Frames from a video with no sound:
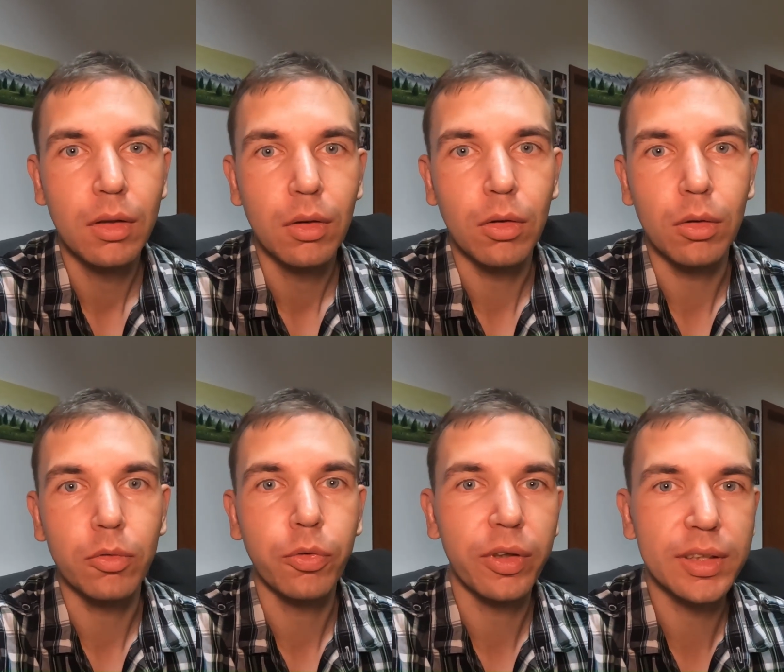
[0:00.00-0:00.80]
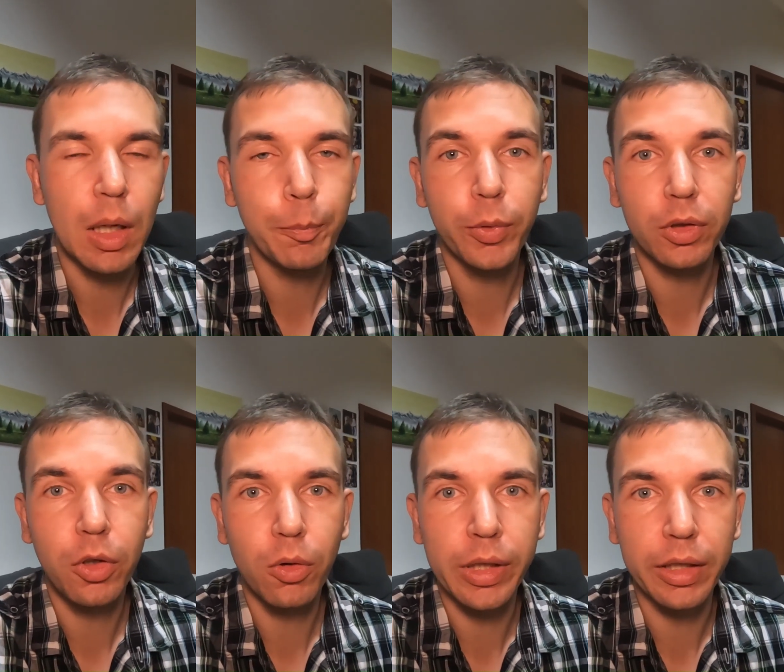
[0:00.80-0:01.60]
for example
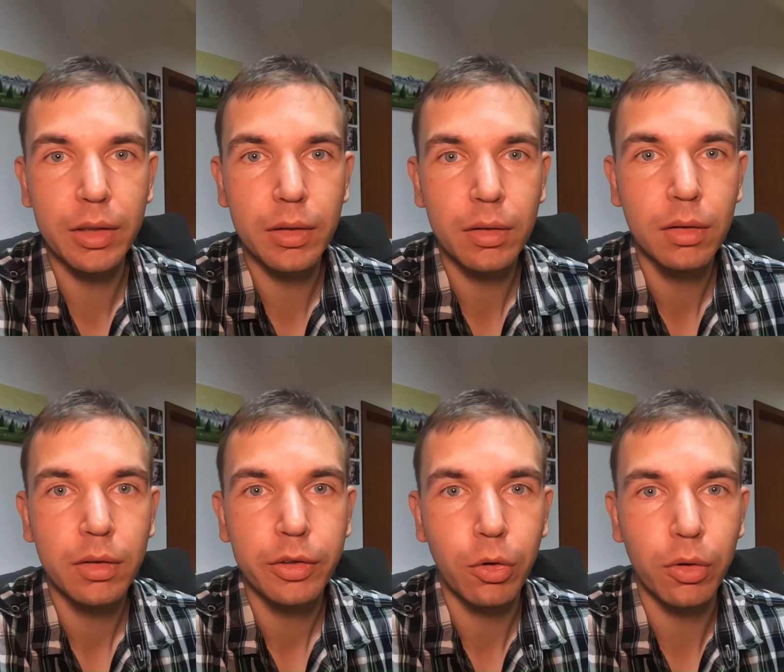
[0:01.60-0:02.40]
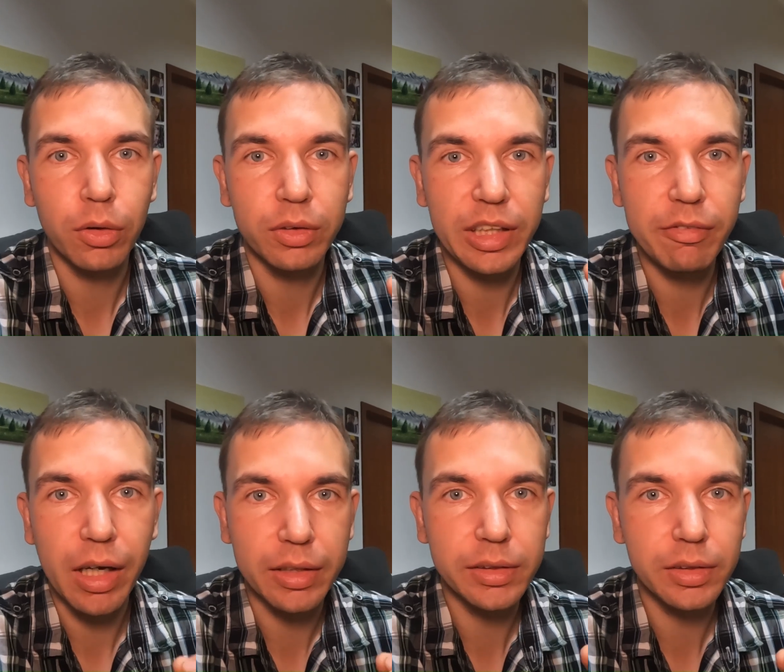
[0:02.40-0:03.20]
connect your
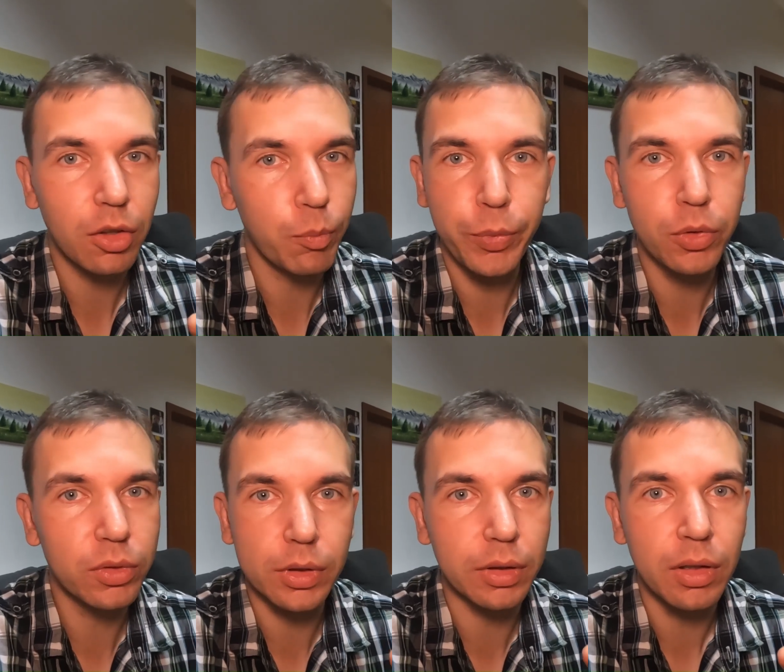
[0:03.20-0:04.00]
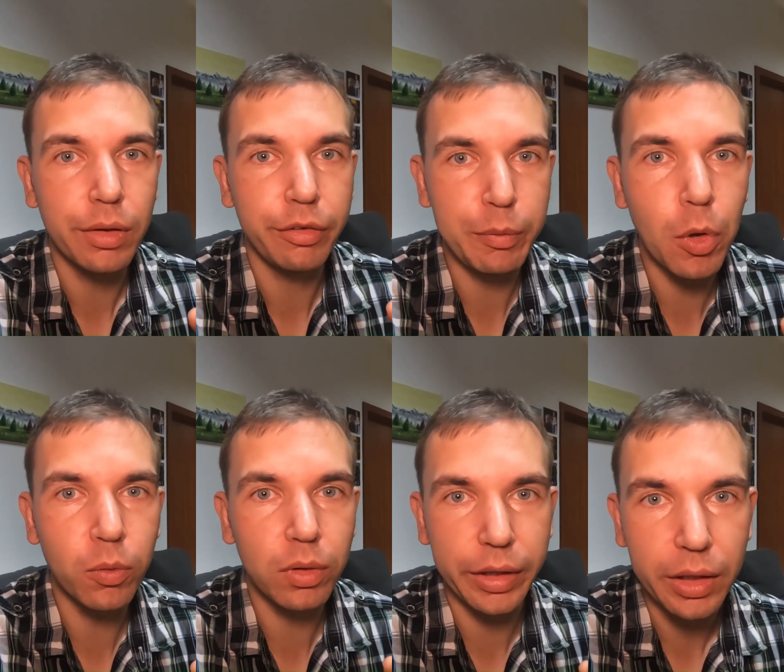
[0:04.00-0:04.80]
device, computer
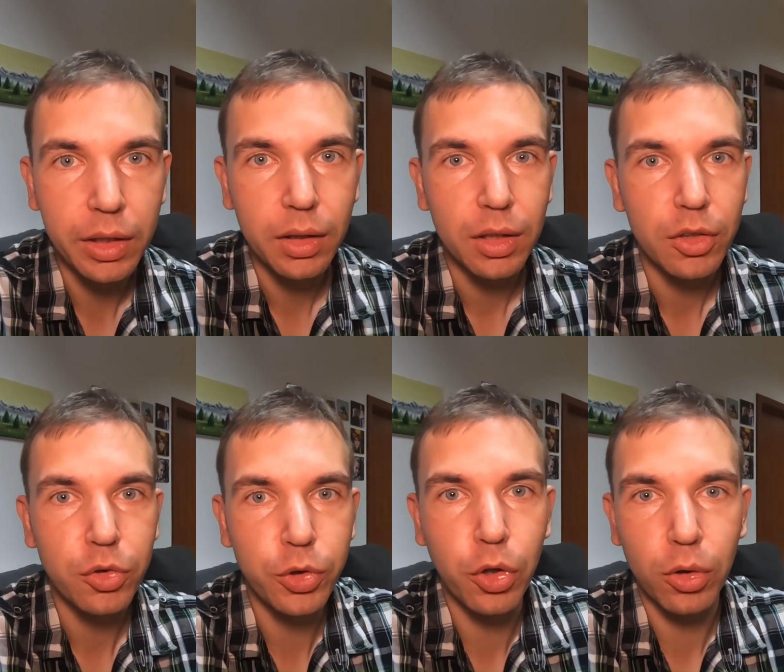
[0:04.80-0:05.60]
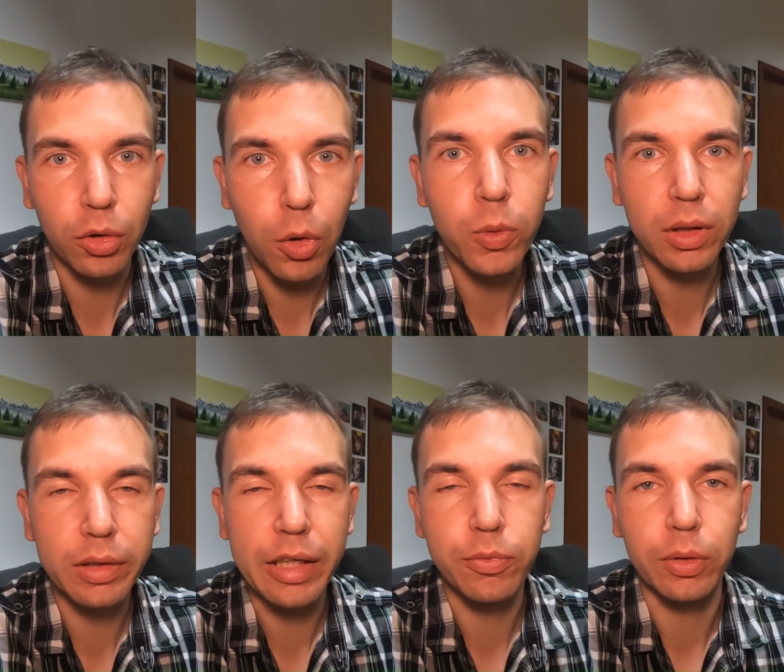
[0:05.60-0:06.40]
remotely to your local
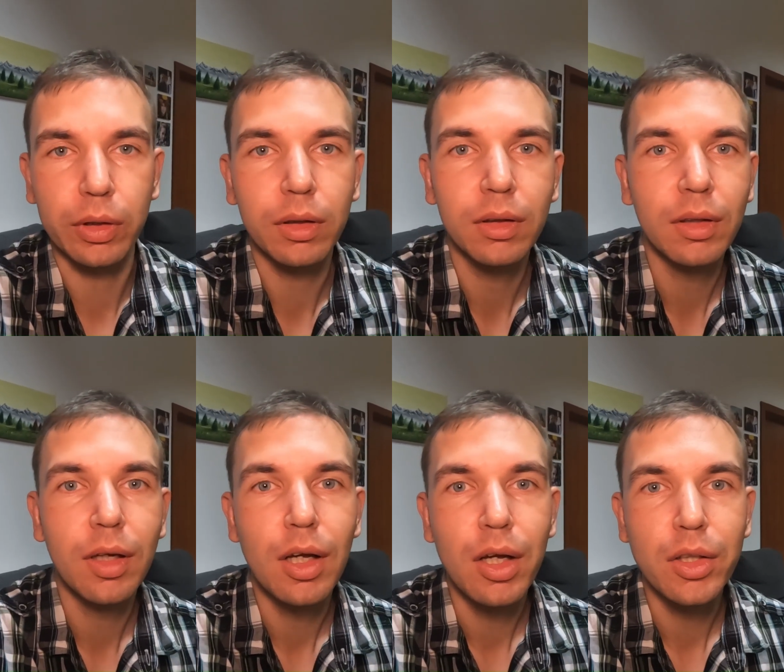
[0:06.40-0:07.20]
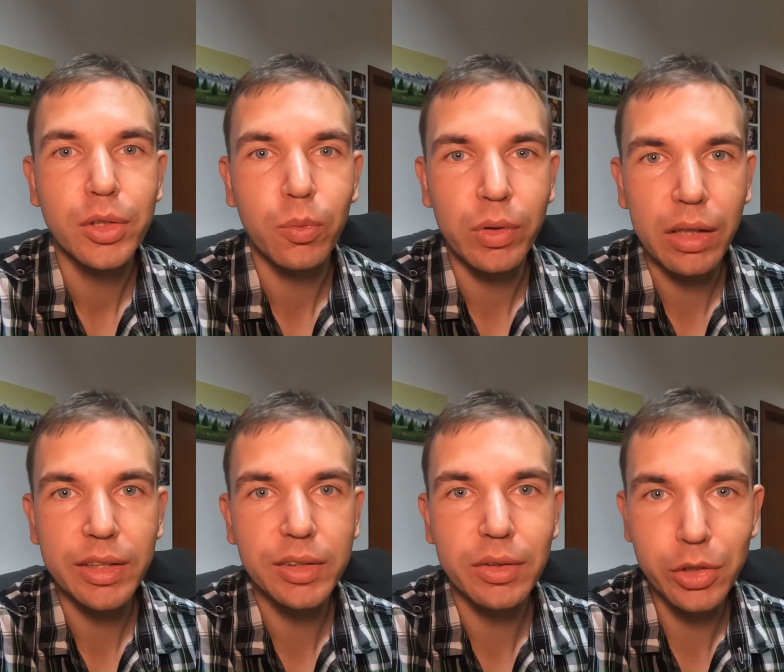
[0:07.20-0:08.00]
network. So that
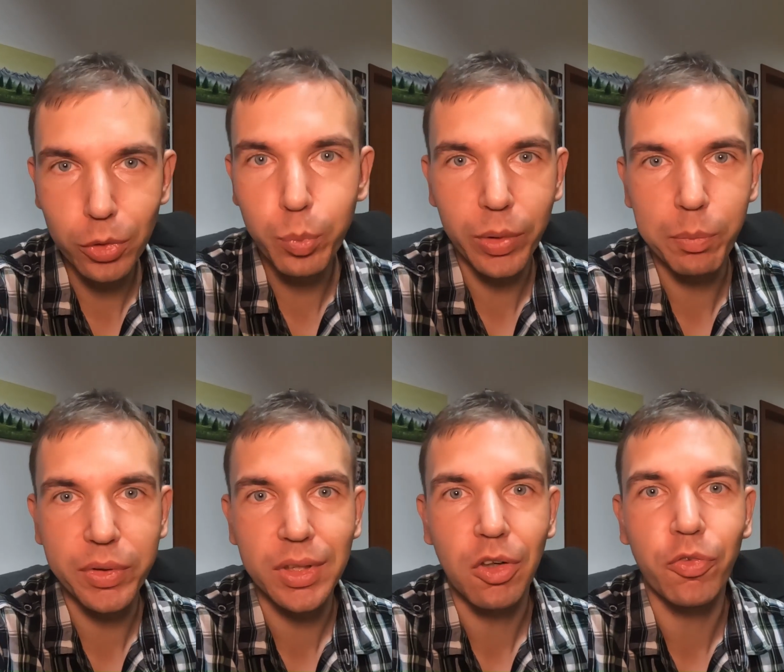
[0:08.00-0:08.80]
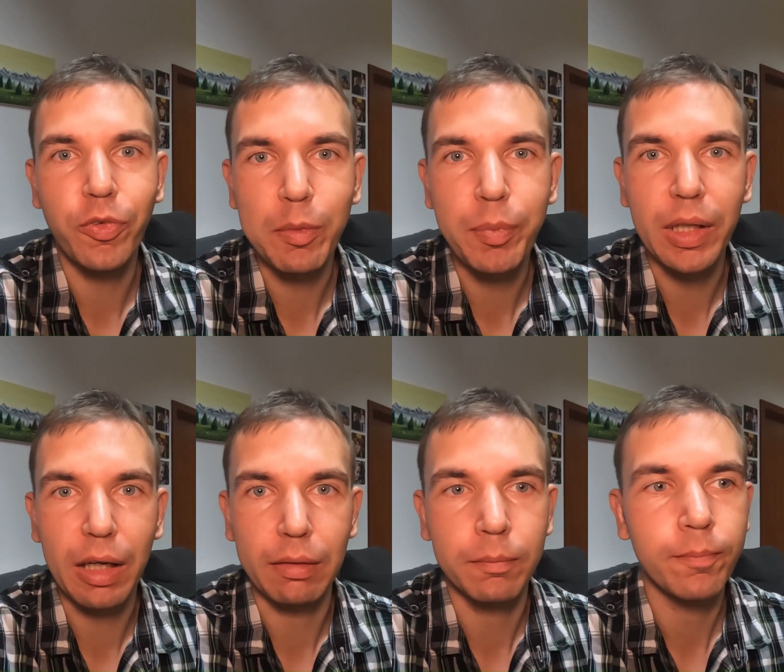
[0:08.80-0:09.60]
is the true purpose of VPN.